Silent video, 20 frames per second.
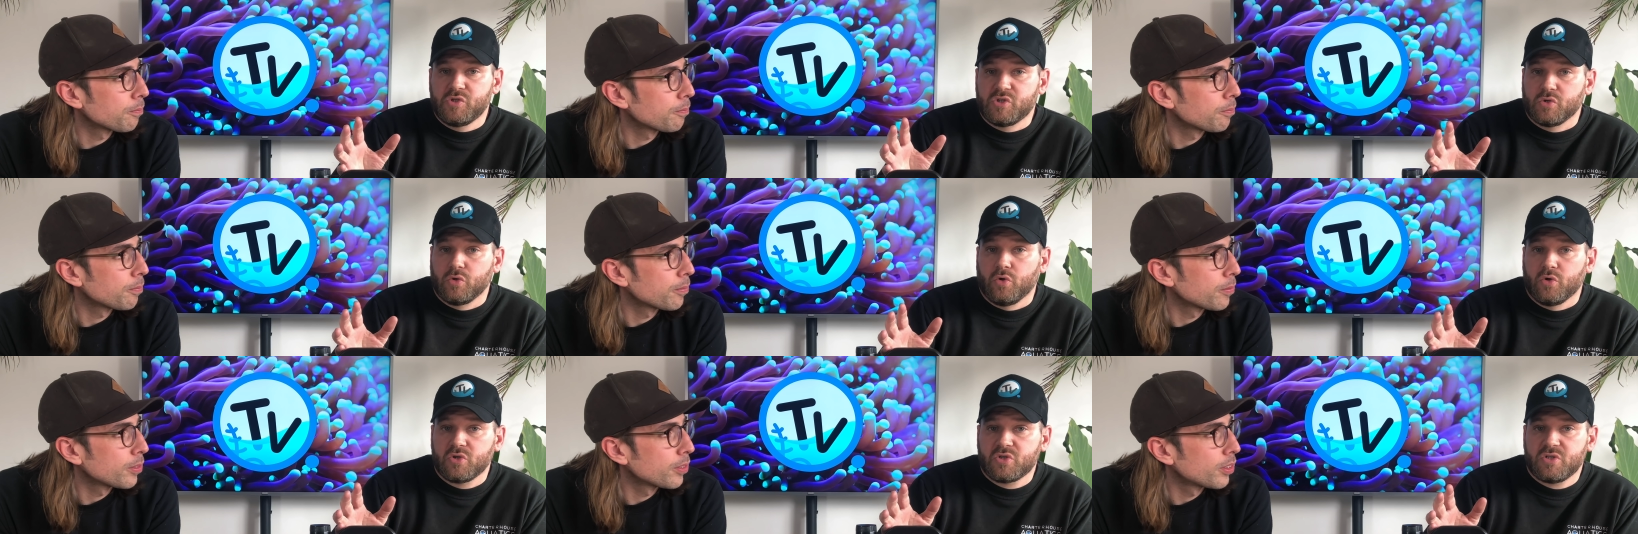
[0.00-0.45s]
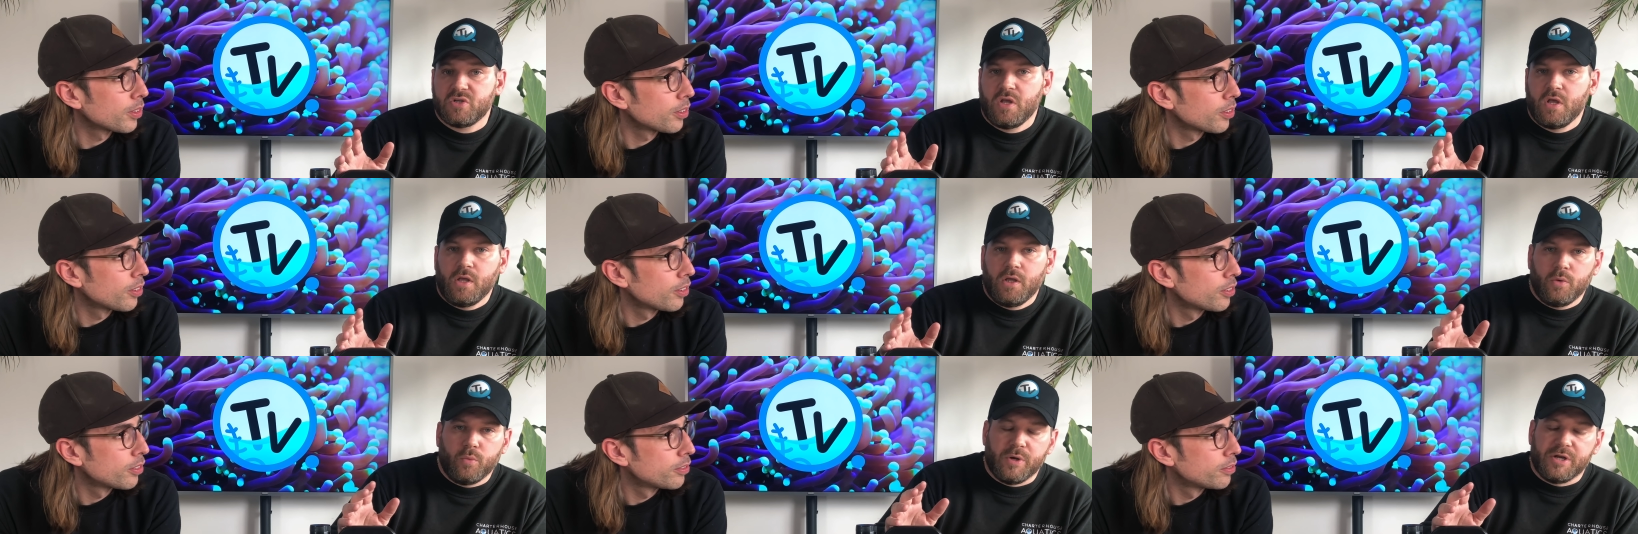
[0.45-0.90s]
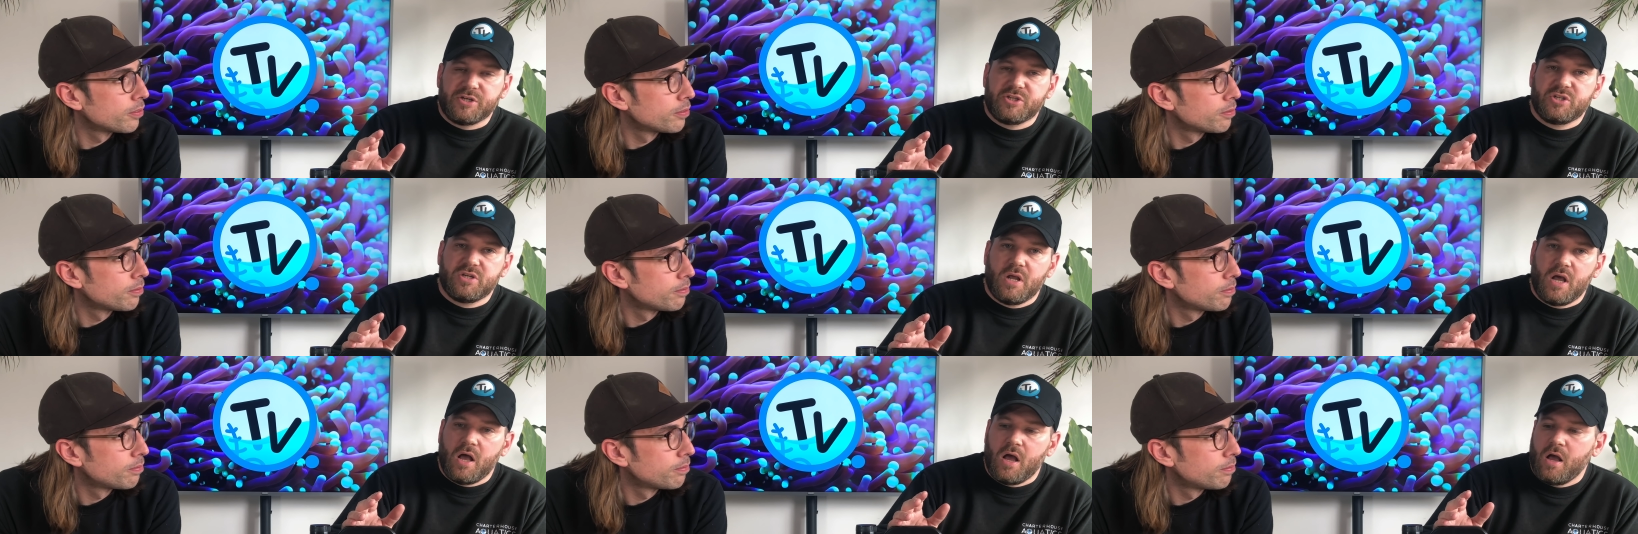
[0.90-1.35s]
Speaker 1: source
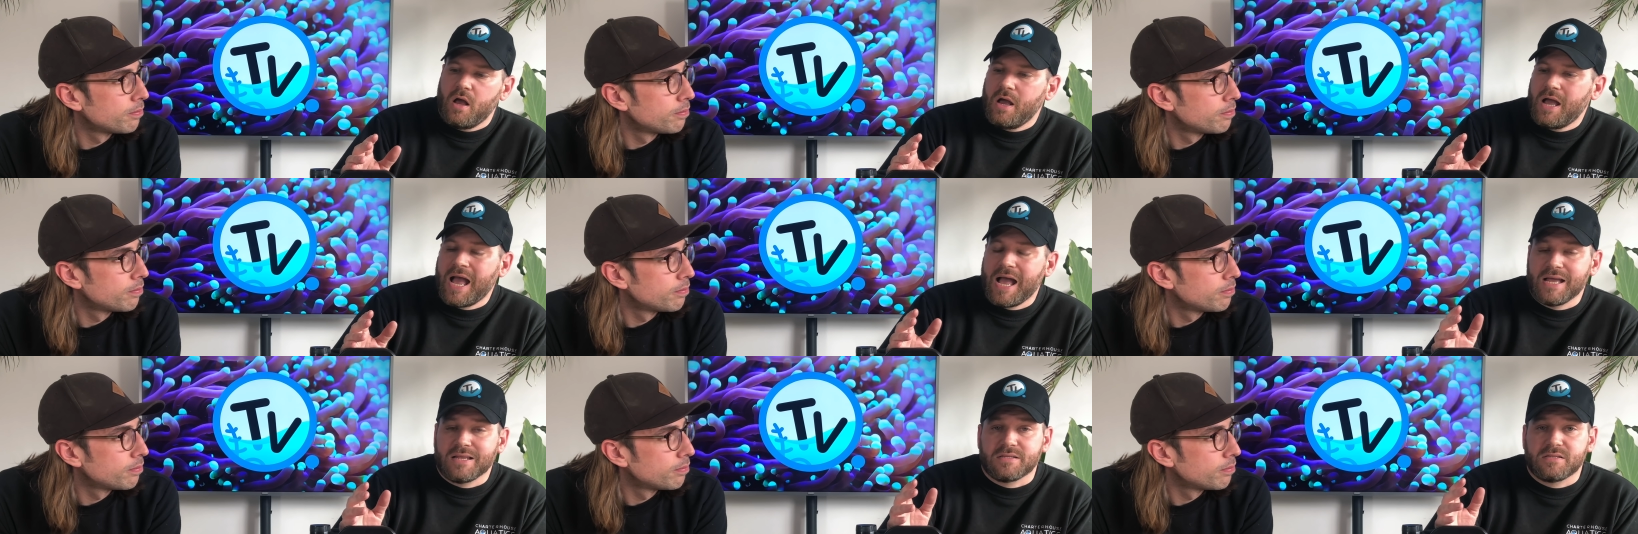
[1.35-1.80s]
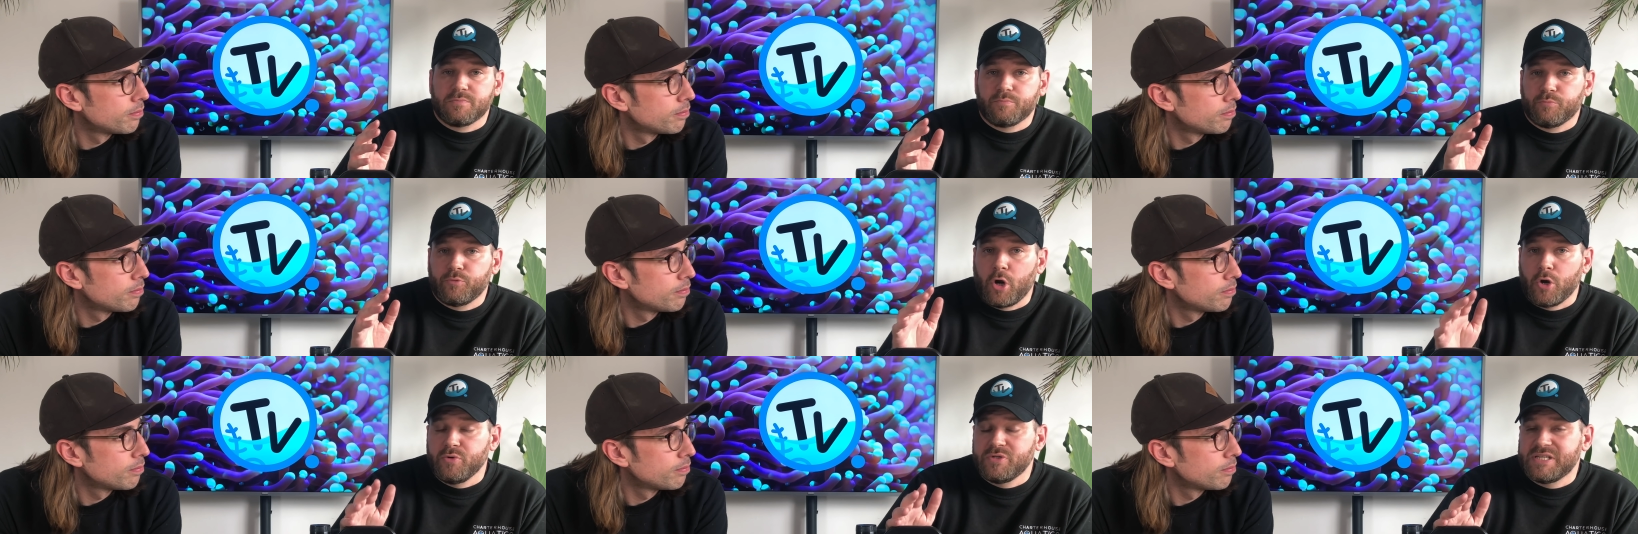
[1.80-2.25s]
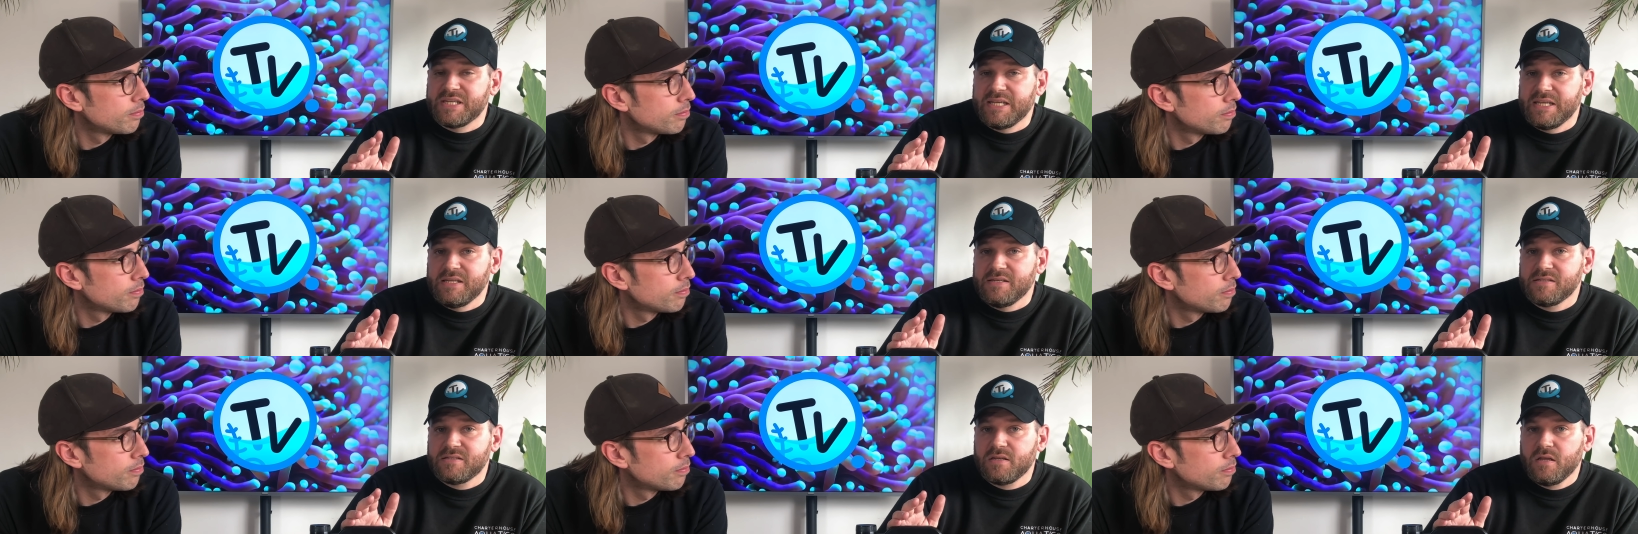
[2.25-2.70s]
which uh, has
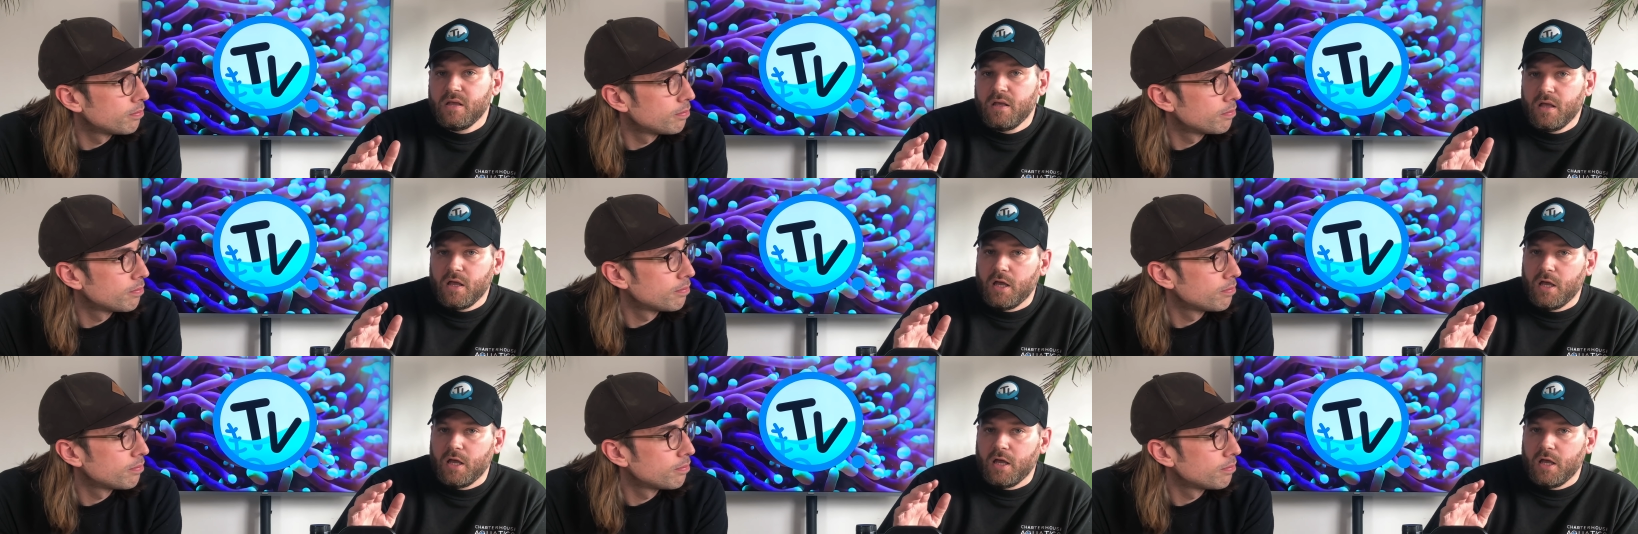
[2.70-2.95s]
proteins,